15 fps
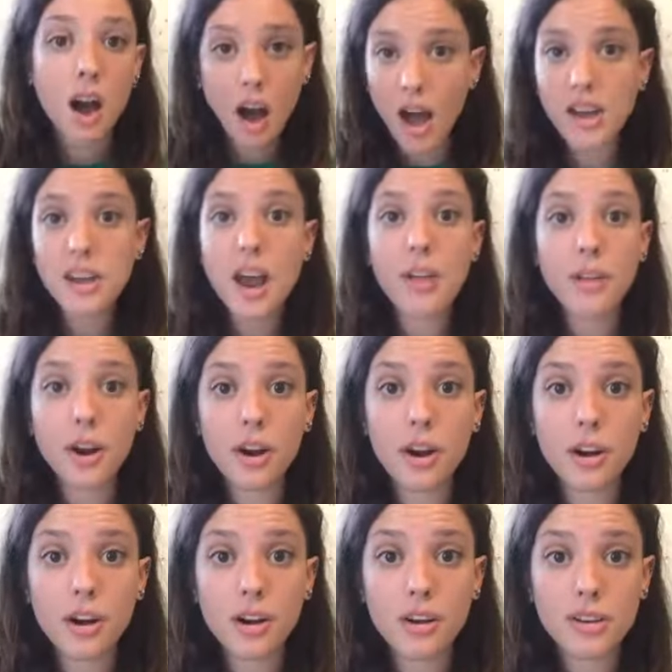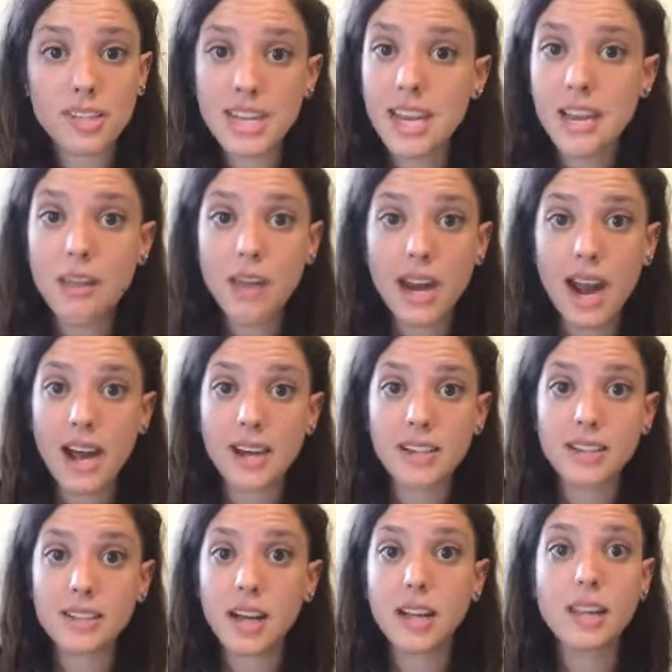Another tea that
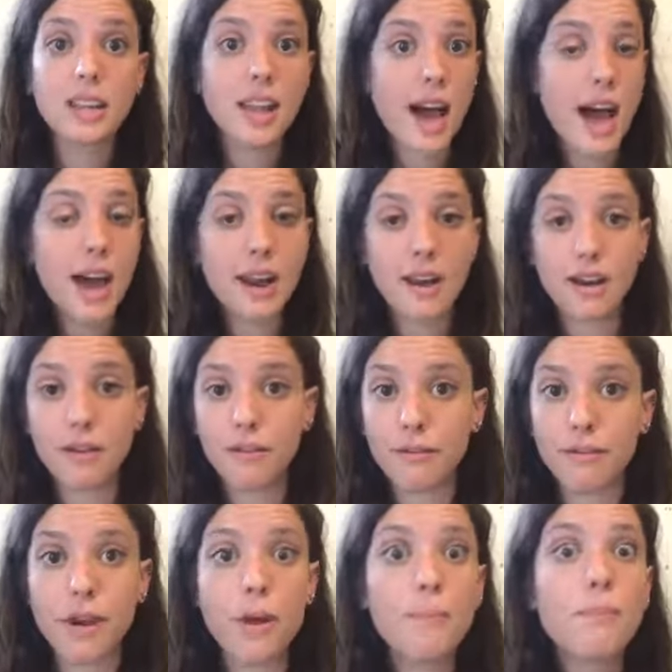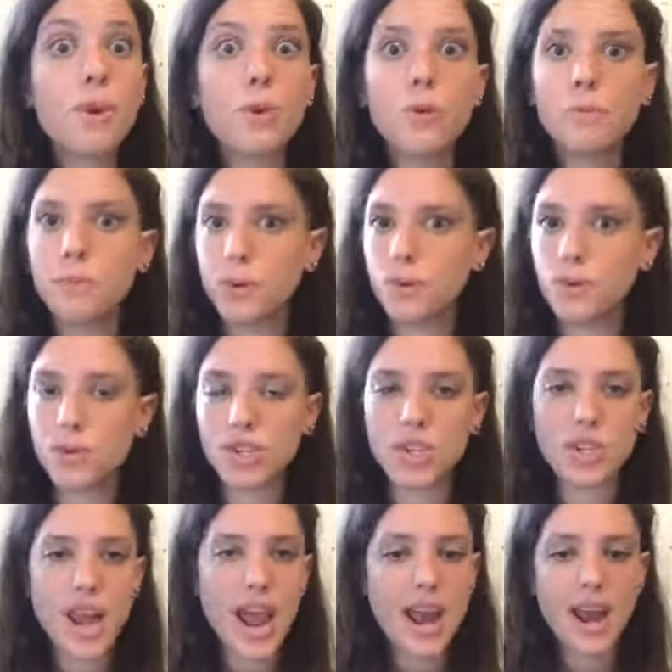has a lot of immune
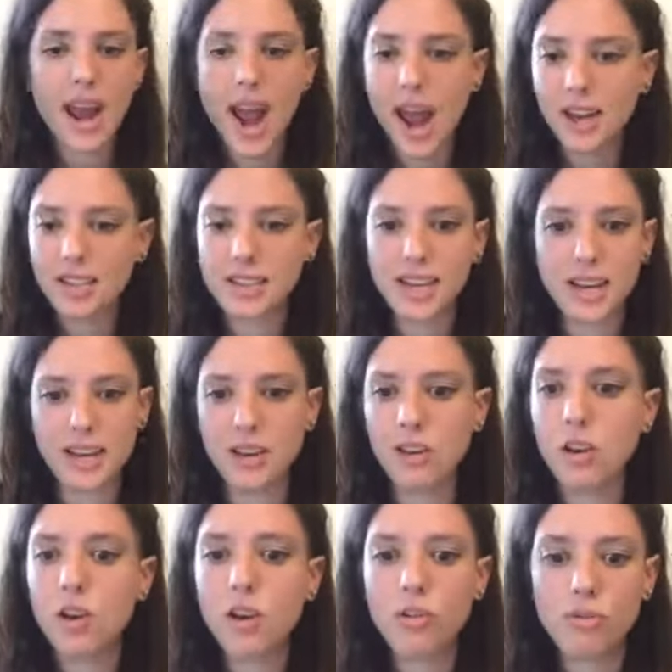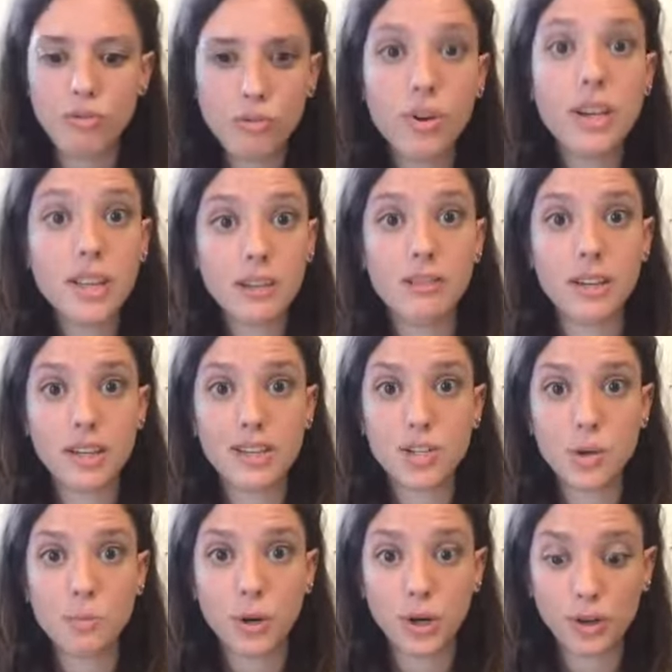boost, antioxidant, really, really
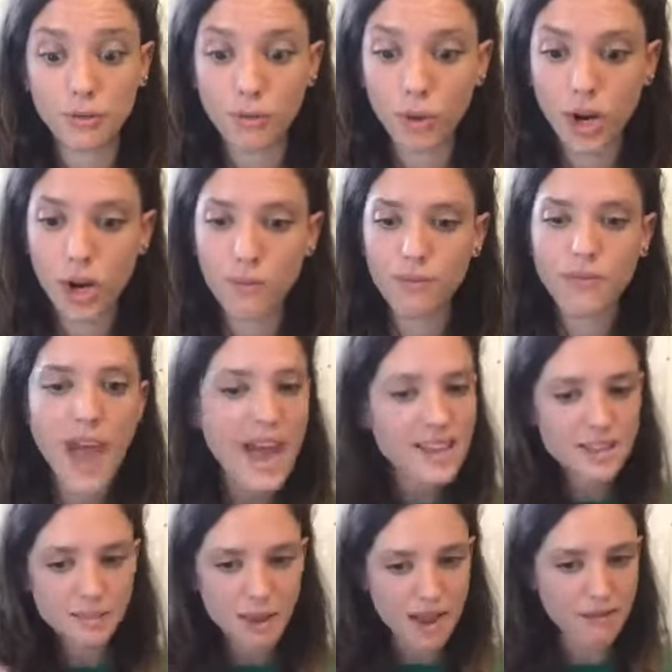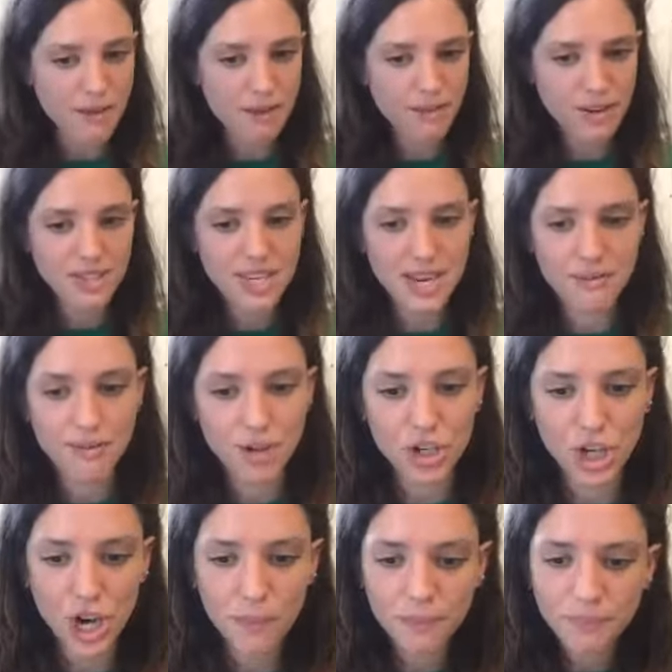super good for you. That is my favorite tea for
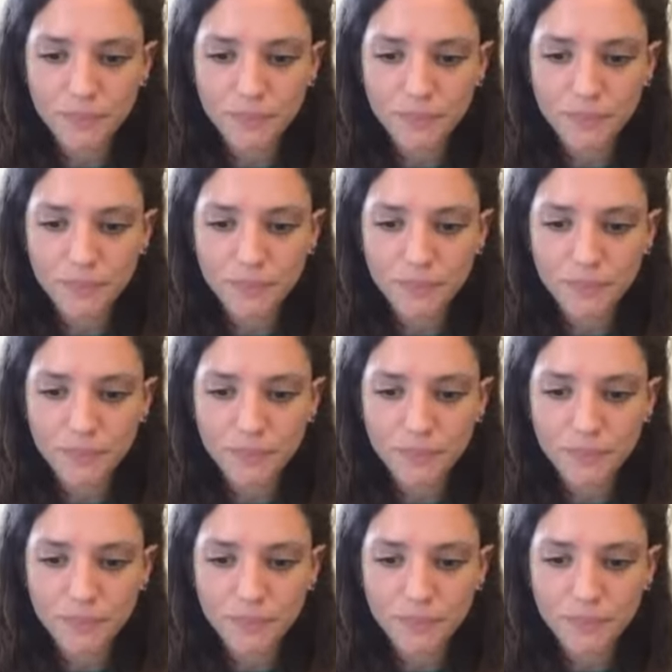sure.